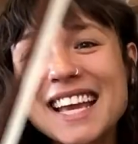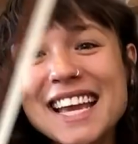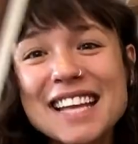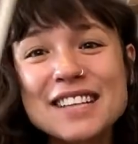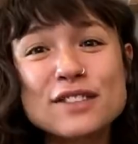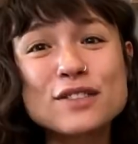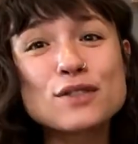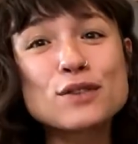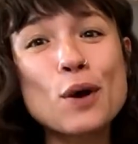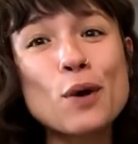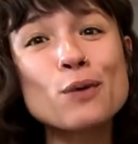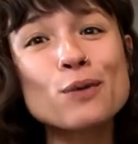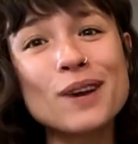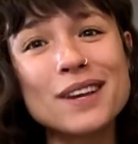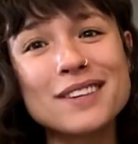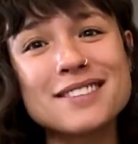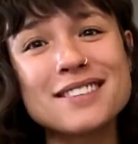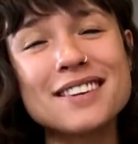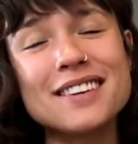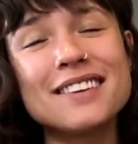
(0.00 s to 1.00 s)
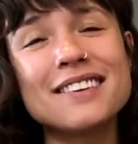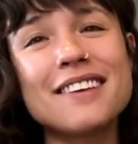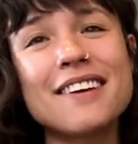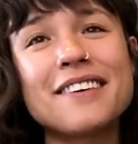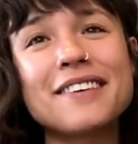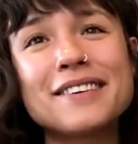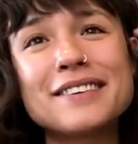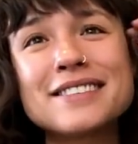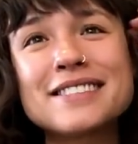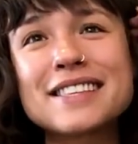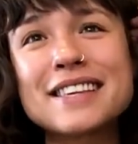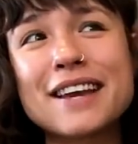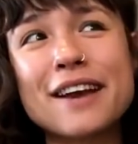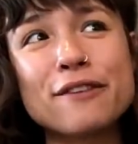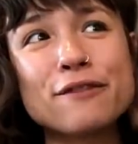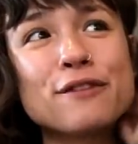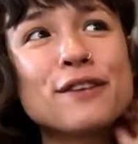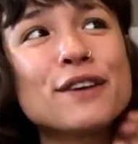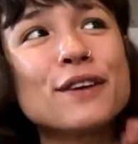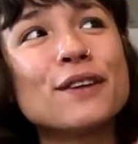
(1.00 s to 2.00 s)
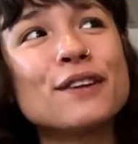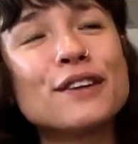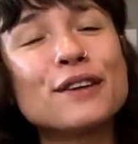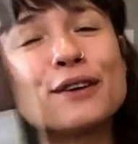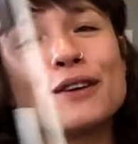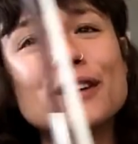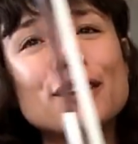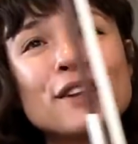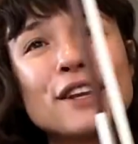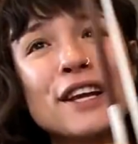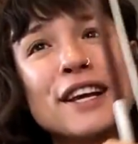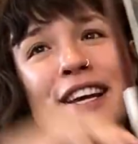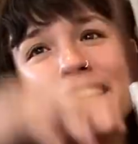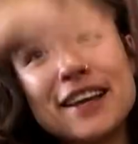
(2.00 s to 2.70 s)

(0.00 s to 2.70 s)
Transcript: It's so resonant. Honestly, I feel a little